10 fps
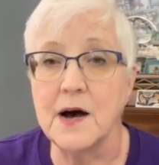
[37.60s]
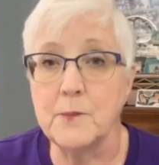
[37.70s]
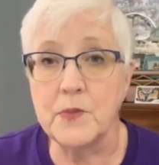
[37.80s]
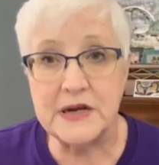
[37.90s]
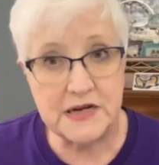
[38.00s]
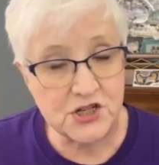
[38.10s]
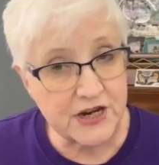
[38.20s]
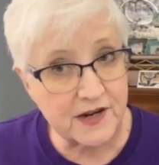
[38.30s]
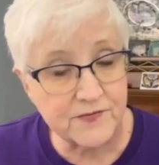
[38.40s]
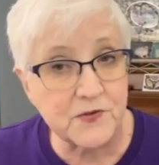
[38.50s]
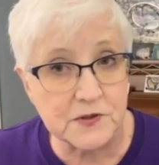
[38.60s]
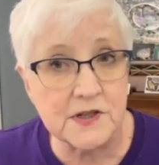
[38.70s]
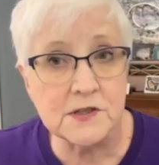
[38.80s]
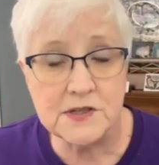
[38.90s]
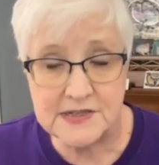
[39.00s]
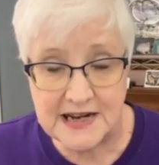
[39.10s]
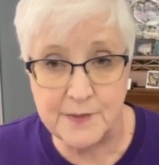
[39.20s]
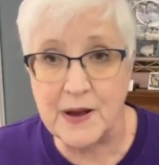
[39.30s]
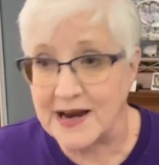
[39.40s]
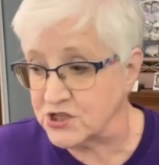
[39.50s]
Um, we each had a full
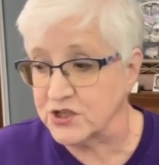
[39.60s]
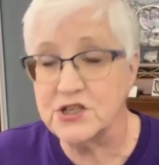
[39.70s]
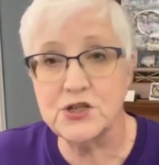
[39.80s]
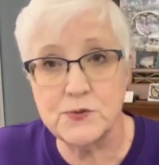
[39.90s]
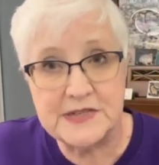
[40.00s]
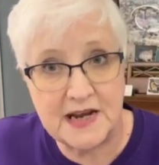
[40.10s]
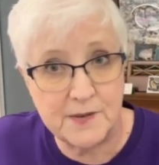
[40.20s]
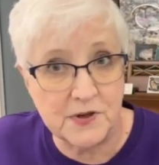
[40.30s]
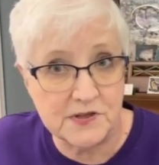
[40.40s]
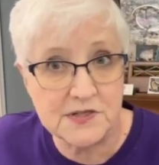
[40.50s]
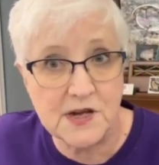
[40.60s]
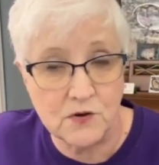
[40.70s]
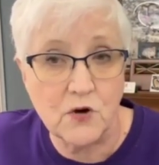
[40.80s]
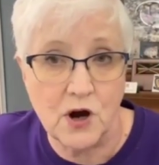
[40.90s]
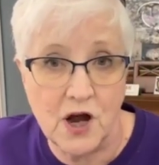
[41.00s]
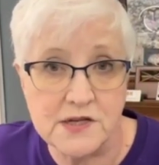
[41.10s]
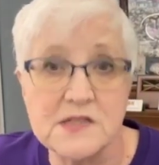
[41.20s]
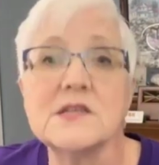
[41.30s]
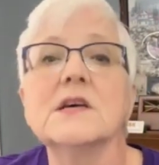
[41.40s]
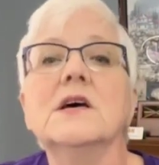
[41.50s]
table, actually two tables
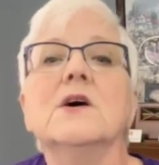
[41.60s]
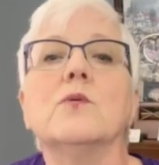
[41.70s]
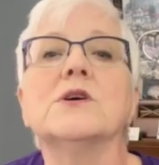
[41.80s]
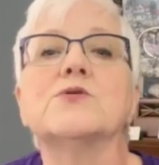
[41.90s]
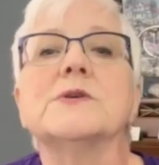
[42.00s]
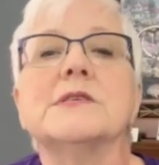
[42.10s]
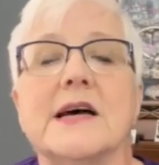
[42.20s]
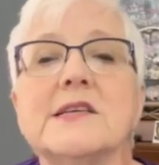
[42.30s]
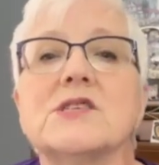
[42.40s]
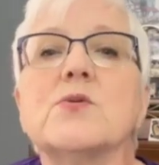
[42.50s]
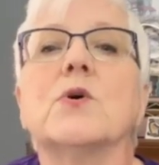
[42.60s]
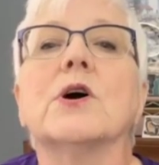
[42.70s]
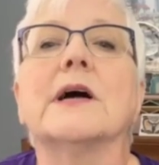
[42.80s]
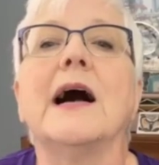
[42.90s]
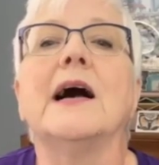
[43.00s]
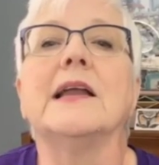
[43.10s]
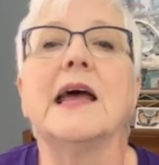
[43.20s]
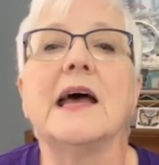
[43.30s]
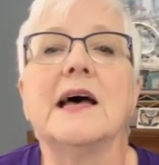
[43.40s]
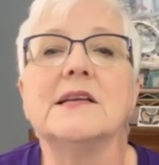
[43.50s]
across, which was nice to work
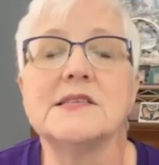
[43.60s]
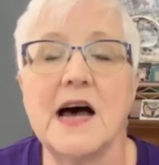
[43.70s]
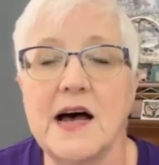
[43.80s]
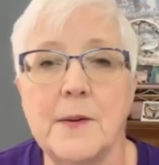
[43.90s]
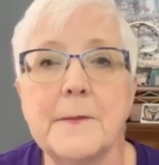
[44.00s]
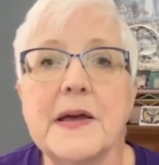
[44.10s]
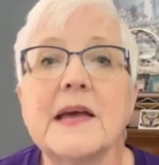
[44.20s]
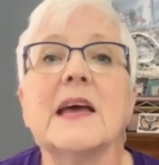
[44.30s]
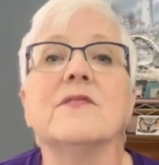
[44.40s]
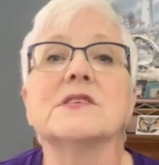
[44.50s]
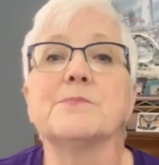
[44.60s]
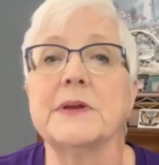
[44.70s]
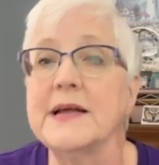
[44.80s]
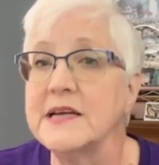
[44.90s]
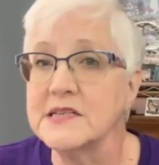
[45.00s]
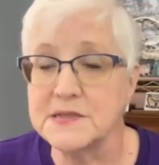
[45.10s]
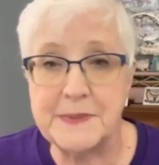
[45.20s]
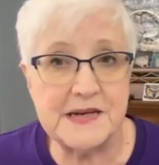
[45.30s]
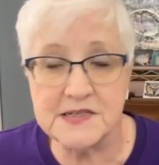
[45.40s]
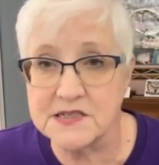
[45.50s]
on. And um, it gave us plenty of
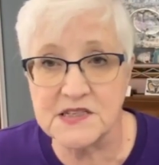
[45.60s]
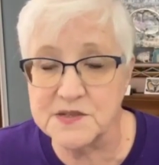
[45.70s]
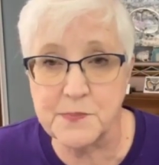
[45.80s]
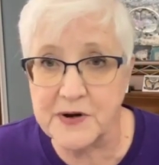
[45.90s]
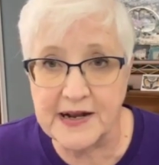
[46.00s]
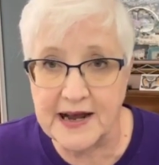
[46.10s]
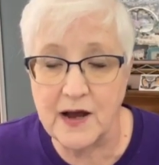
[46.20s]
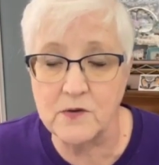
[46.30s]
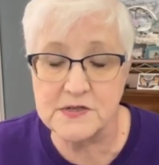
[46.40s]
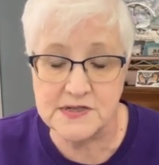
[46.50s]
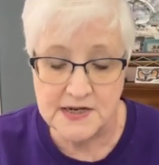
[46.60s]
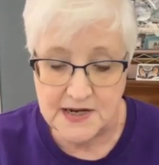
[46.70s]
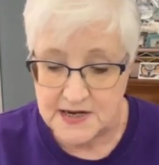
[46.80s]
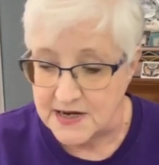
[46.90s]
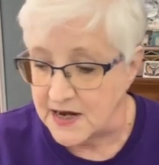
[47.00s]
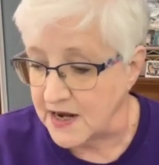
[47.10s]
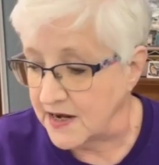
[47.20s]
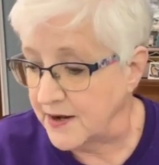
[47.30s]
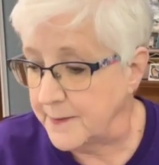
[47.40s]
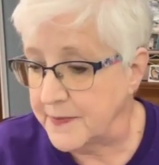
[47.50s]
space to spread out.
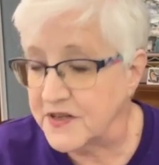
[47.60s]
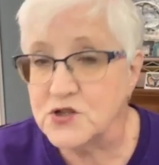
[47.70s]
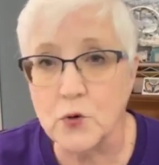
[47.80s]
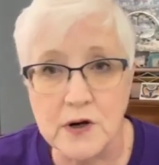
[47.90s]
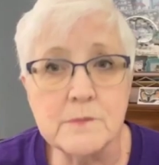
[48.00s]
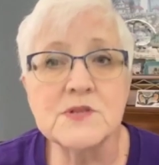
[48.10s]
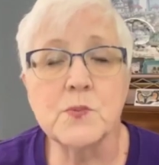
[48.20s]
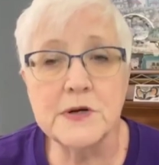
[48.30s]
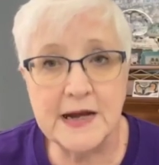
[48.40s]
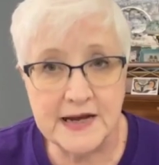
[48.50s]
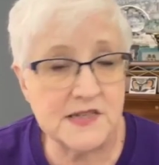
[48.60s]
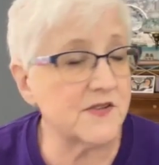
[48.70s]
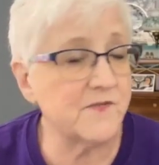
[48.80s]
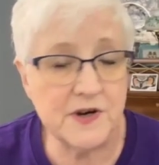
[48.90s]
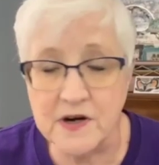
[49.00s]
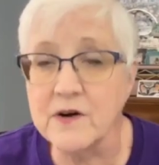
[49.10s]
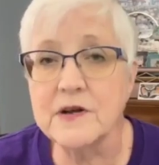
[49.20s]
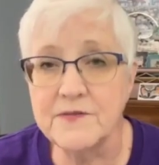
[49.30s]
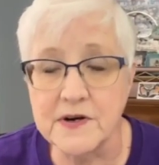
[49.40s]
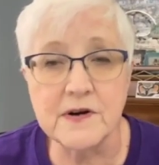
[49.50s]
Um, the dorms were nice,
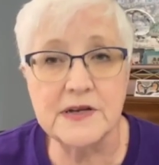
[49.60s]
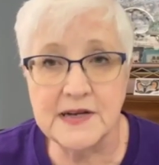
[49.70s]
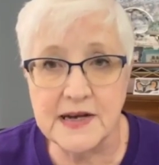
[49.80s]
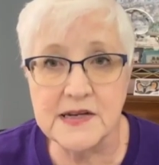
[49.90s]
very, very